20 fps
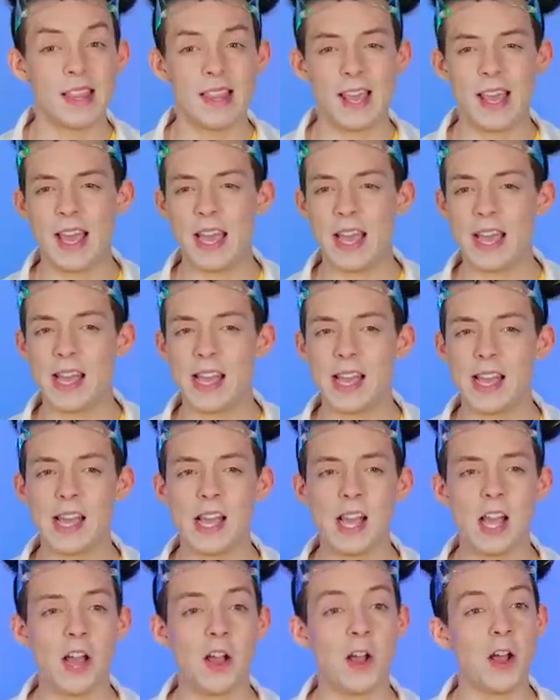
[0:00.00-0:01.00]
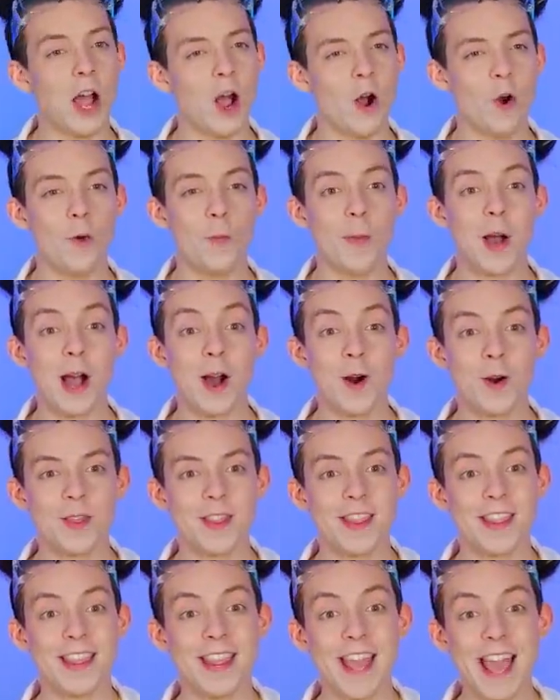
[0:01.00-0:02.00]
Then, how
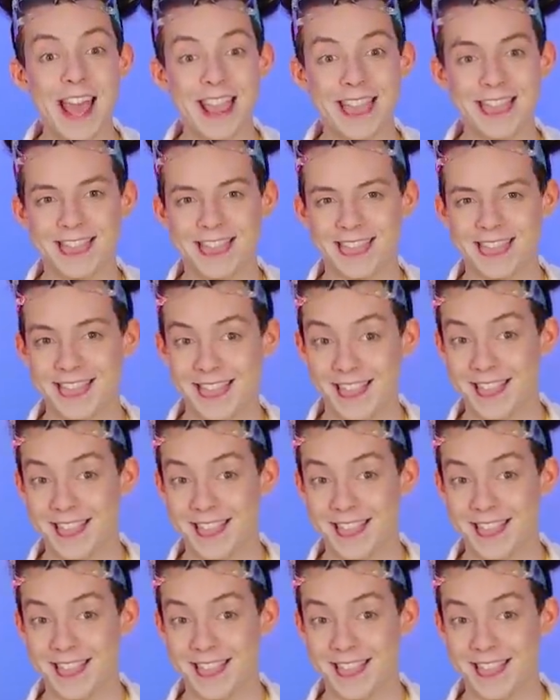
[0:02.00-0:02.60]
about there?